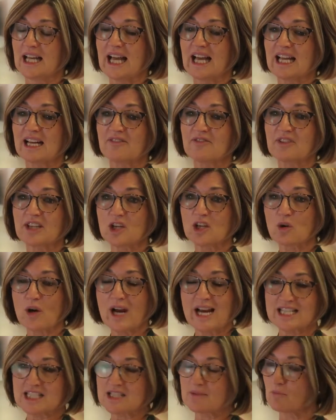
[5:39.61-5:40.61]
And if they
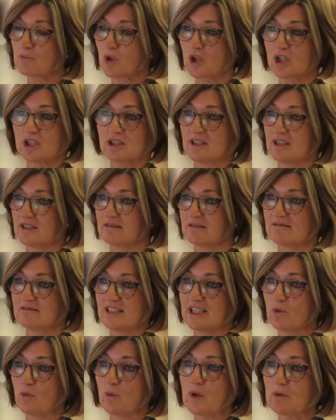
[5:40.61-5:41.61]
crash and burn them,
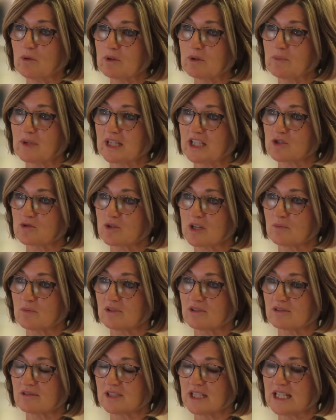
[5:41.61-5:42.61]
then we would be in
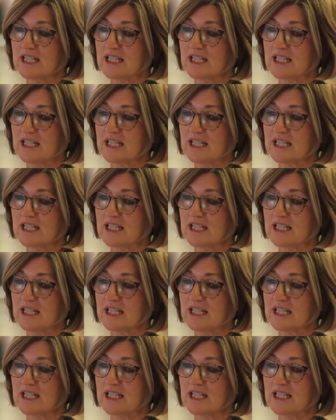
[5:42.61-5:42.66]
trouble.